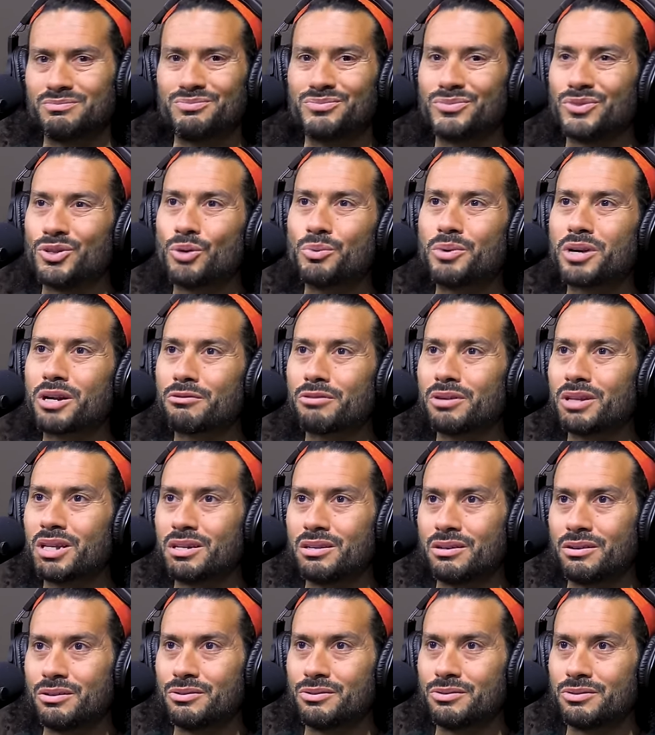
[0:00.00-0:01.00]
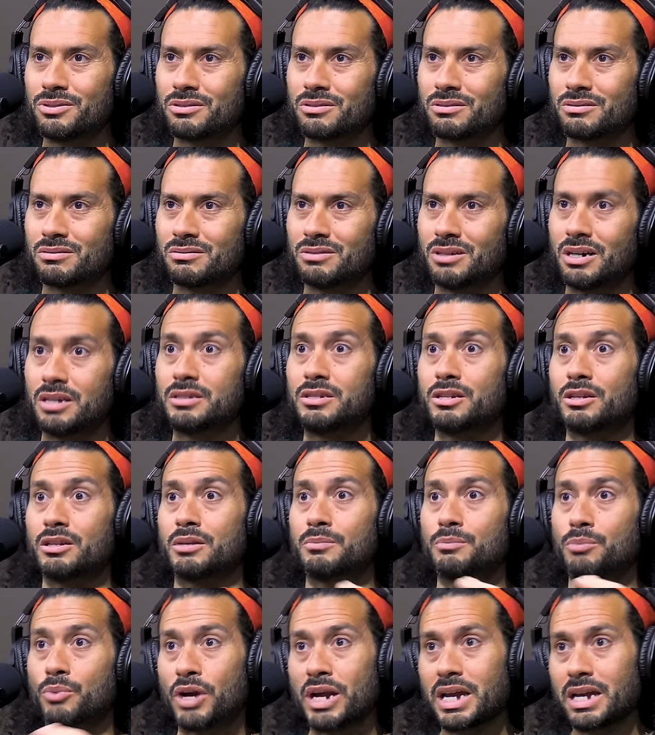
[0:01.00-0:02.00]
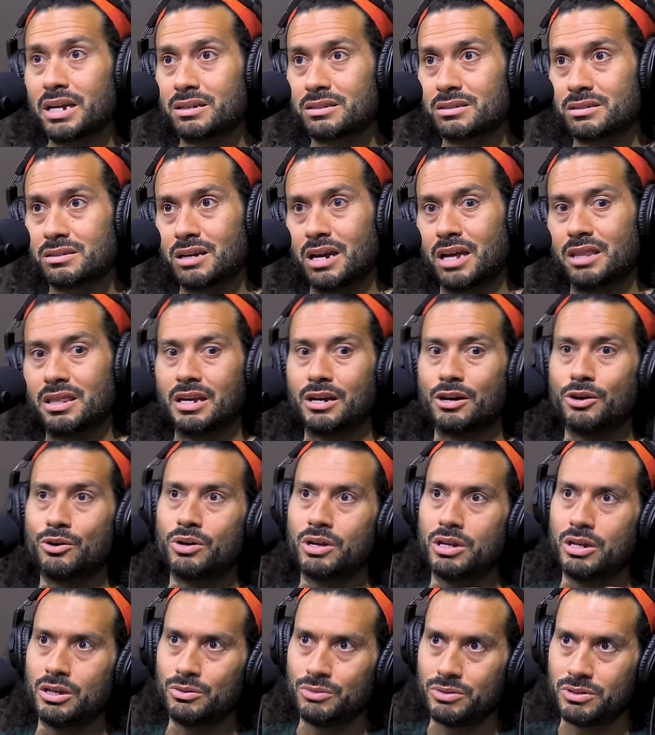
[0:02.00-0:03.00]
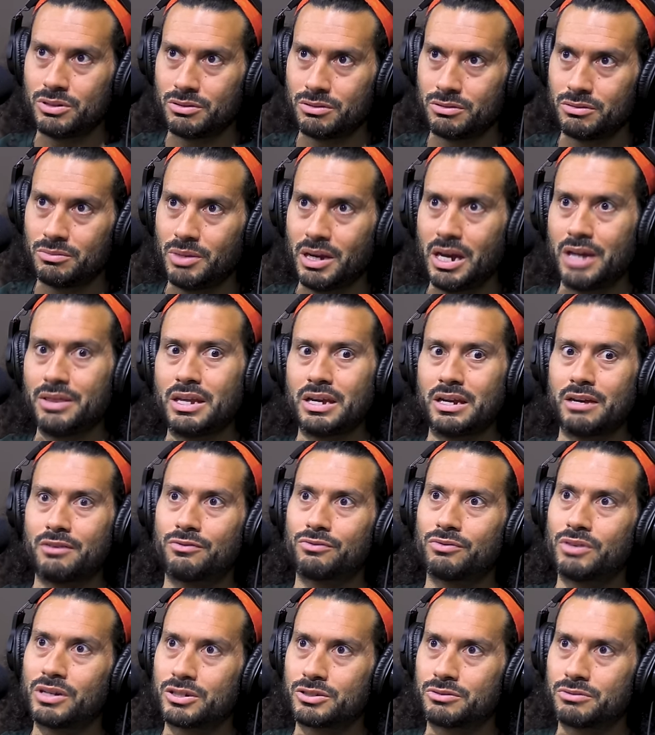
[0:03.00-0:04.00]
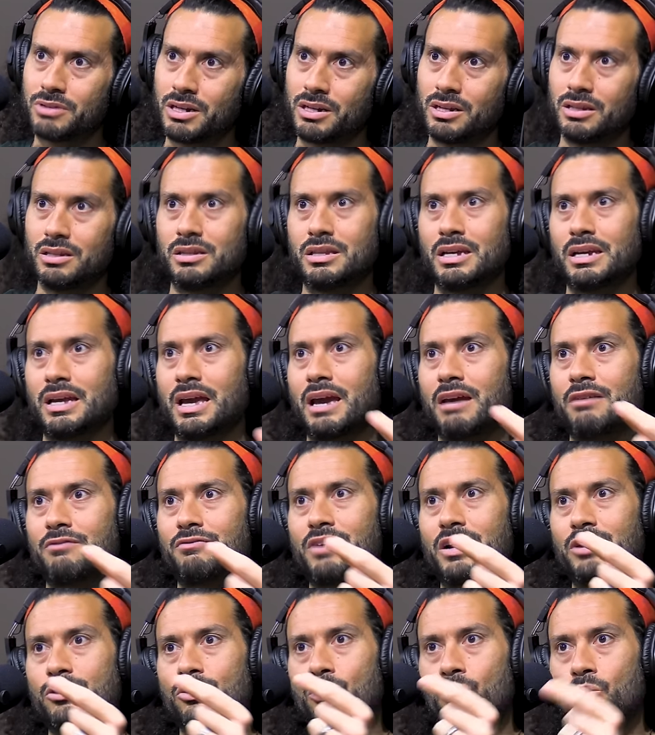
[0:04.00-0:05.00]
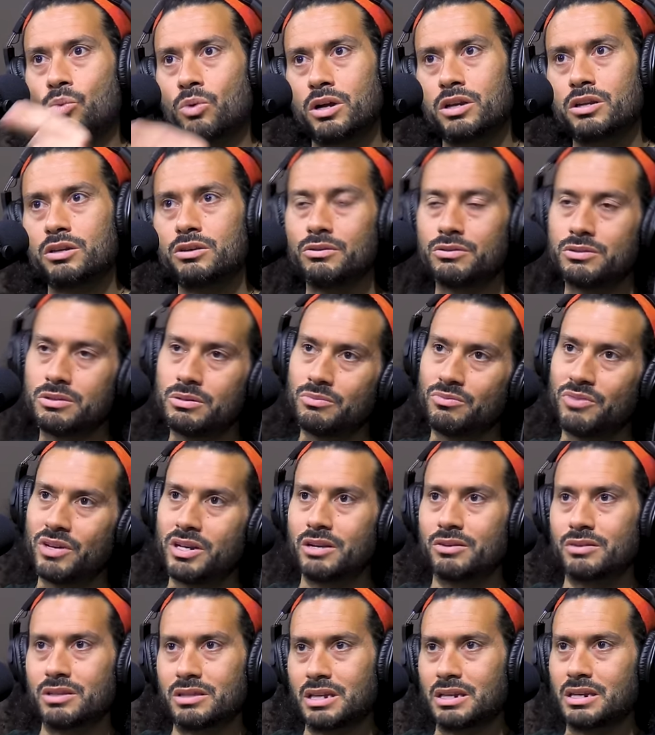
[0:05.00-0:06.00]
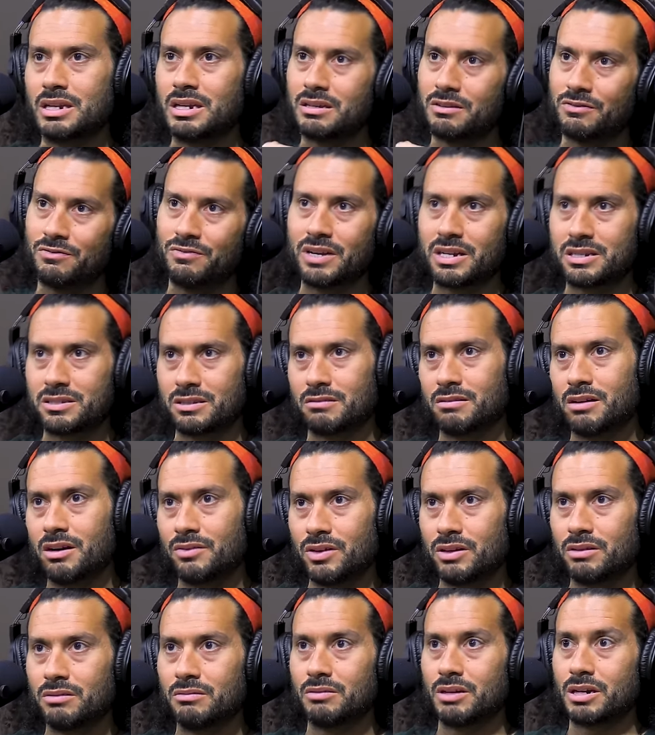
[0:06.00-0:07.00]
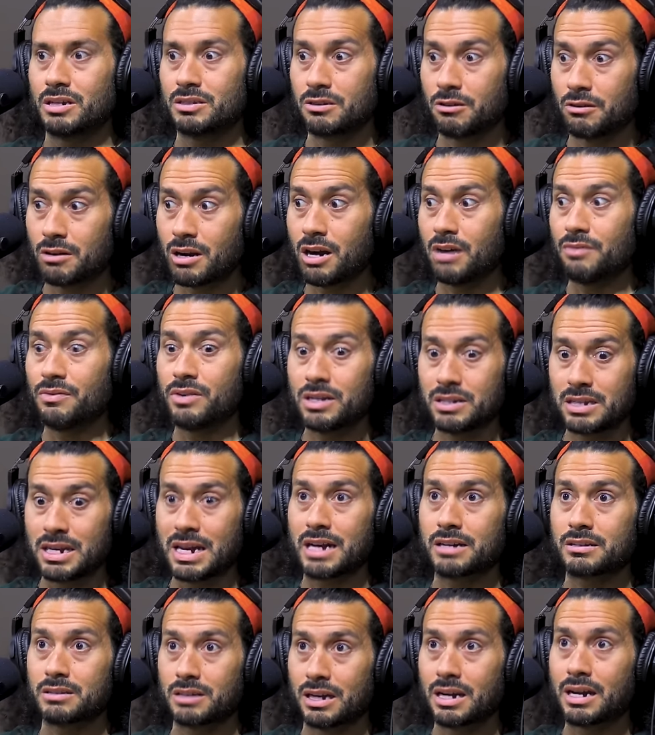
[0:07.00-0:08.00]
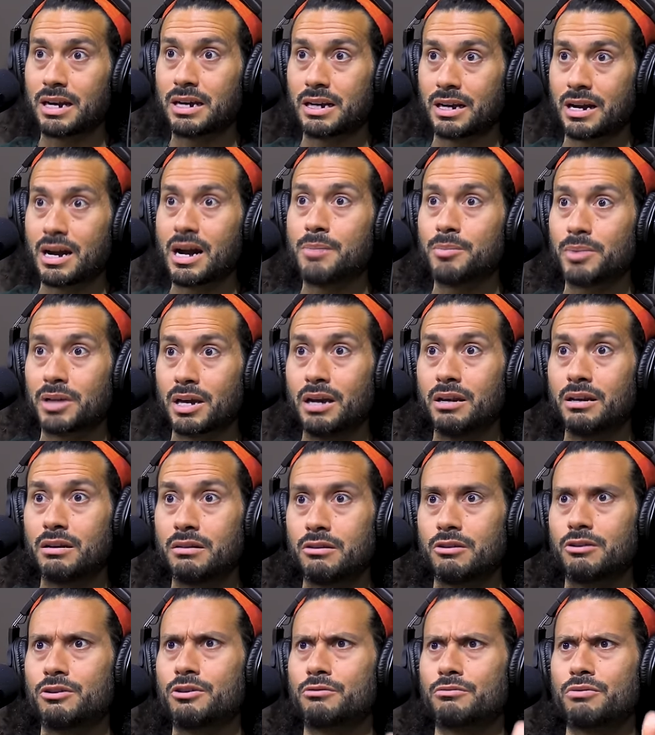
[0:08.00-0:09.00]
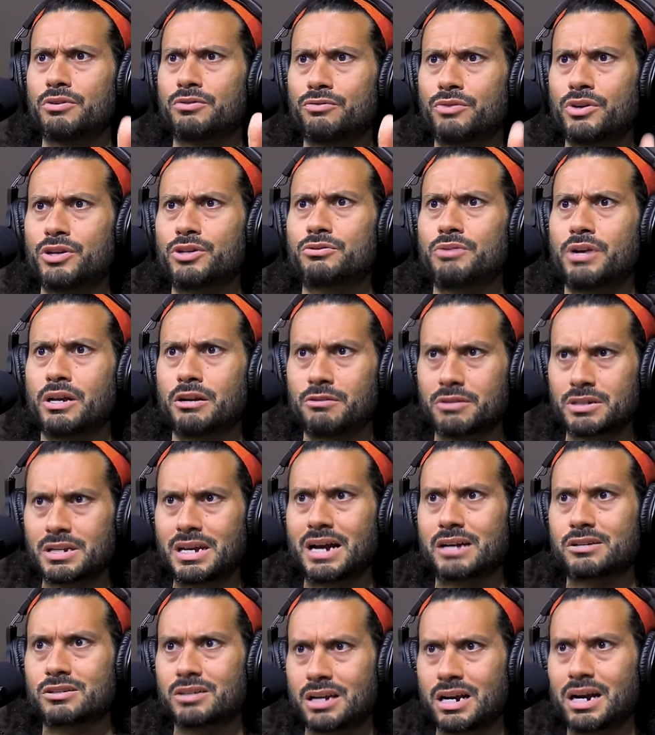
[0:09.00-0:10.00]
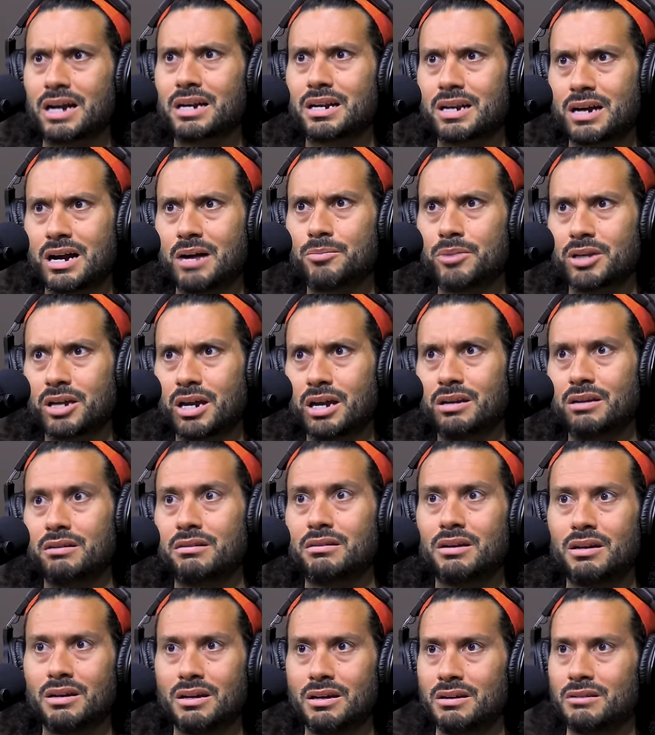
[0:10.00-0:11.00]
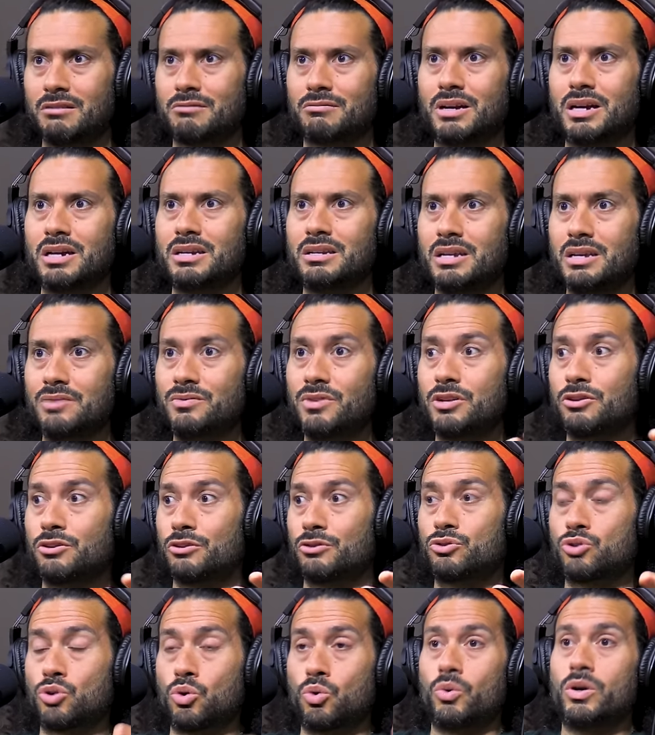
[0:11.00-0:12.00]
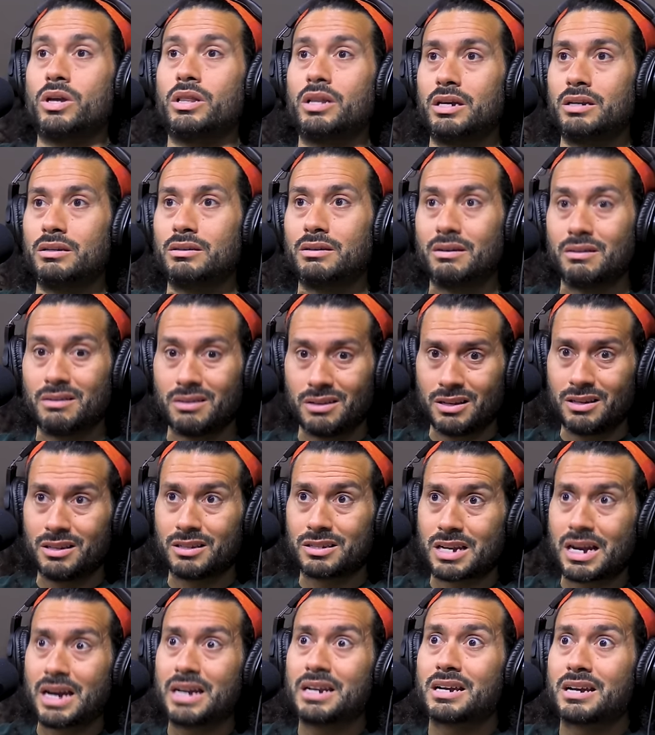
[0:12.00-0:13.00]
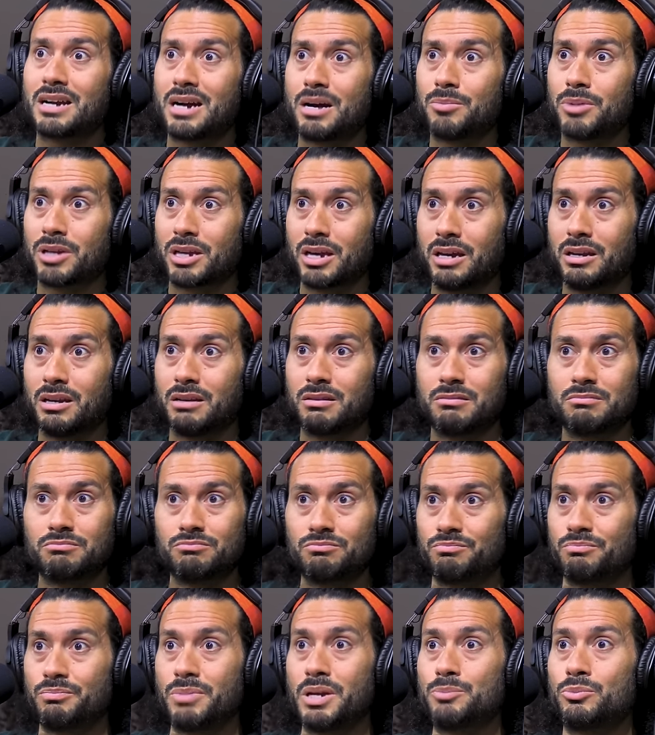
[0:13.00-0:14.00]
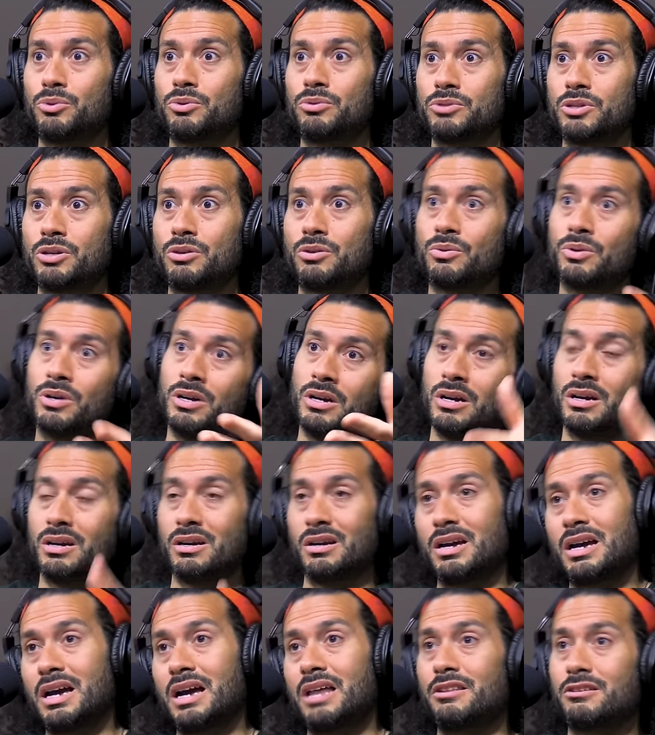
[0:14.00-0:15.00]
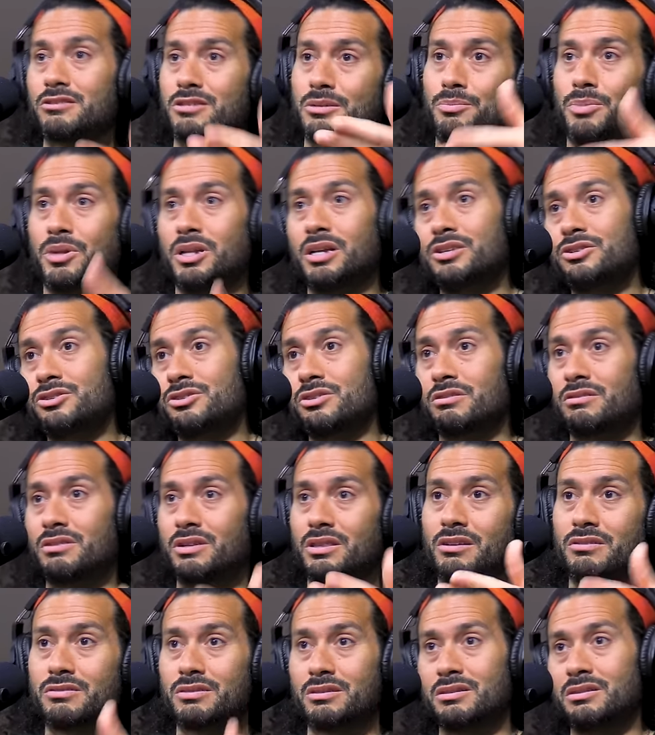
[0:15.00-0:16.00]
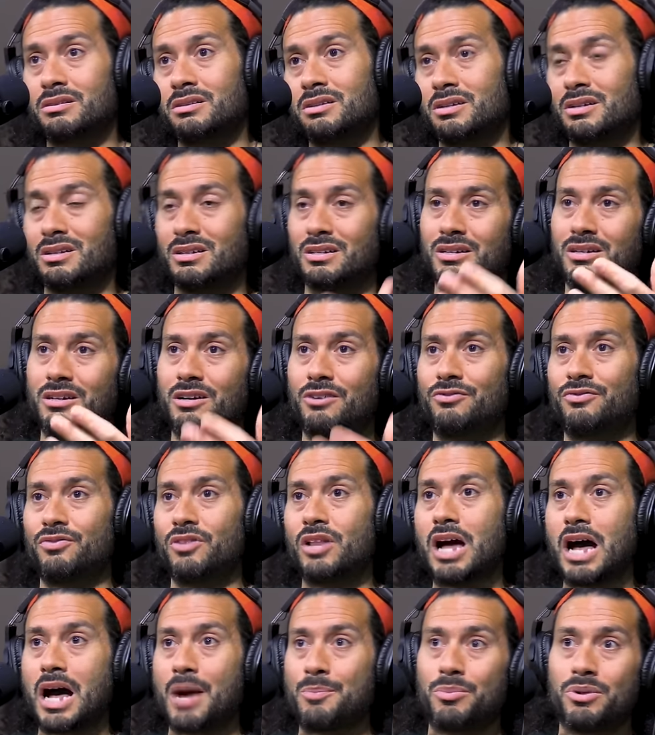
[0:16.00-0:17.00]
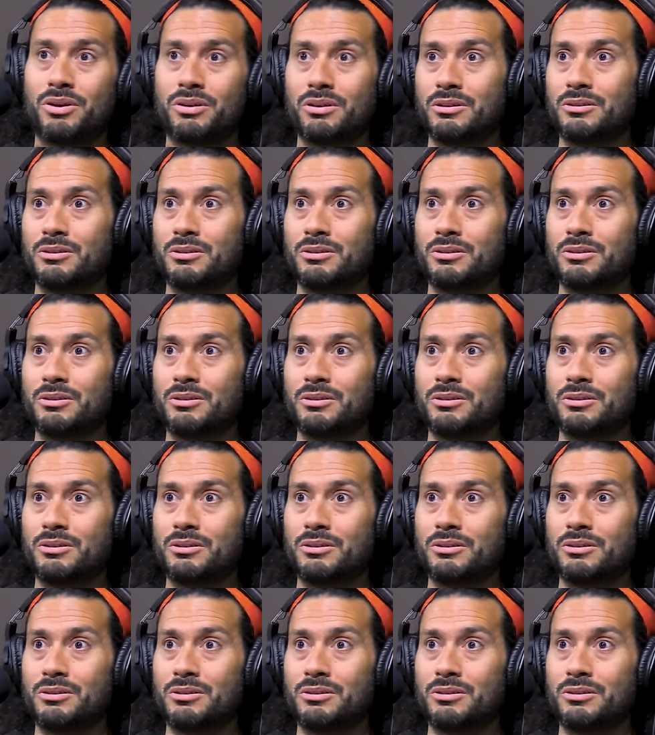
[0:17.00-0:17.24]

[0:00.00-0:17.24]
Nobody really knows until it breaks and they go to YouTube and they get frustrated that they can't find the one YouTube video that they need to fix their oven. Because your oven is actually kind of complicated. Your refrigerator is actually kind of complicated, right? Even your toilet is kind of complicated. People know ah, there's a plunger and there's a, a flop,